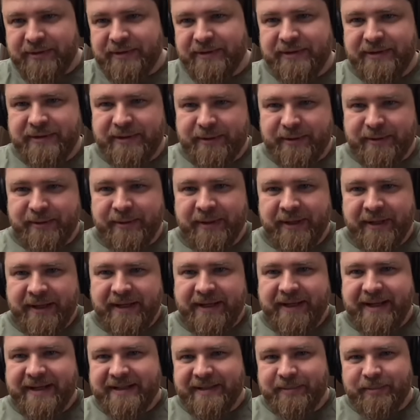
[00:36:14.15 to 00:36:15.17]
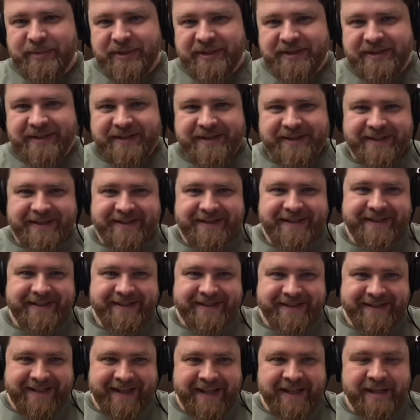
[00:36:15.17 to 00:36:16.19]
So as a businesses, as
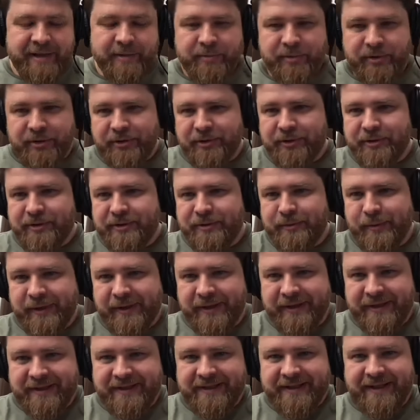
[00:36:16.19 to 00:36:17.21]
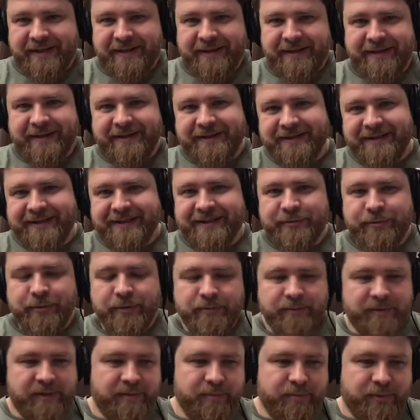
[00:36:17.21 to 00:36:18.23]
entrepreneurs, we understand that it's
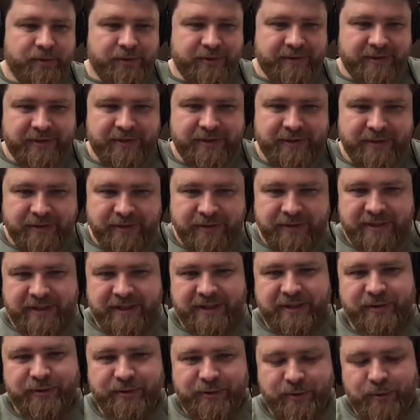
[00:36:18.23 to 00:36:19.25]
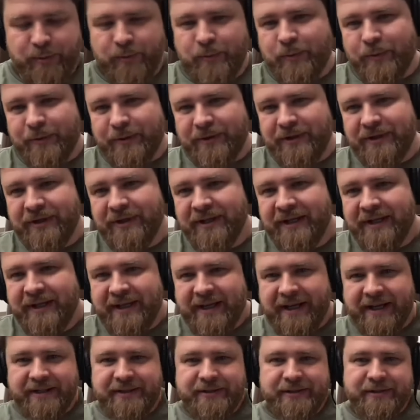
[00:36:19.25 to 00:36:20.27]
extremely important to continue to work
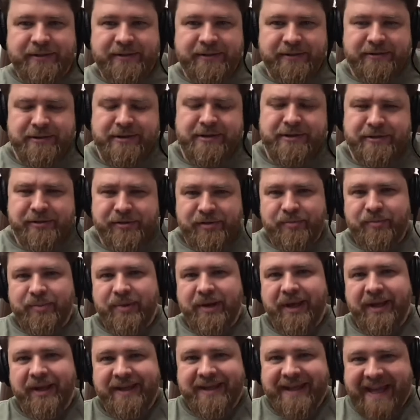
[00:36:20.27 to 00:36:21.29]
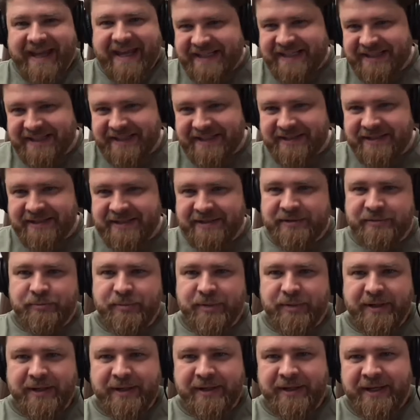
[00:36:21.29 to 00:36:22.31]
and to continue to pay taxes, to
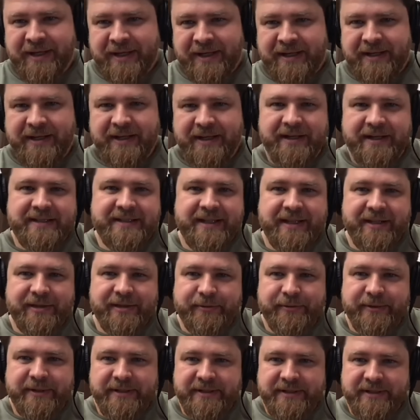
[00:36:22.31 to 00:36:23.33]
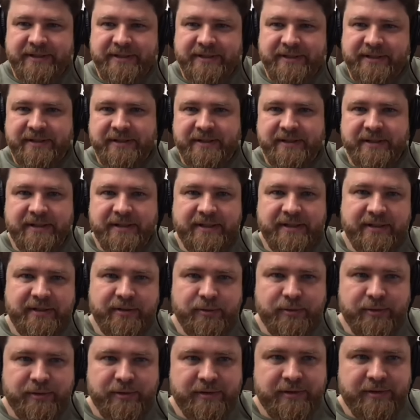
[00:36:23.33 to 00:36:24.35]
pay salaries
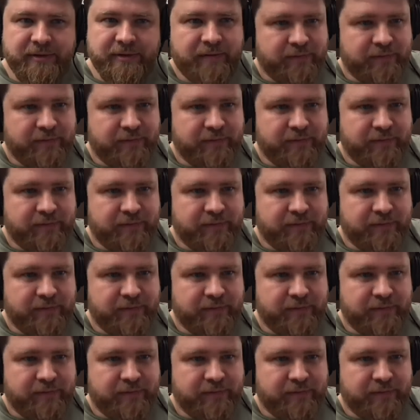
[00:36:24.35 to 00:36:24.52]
in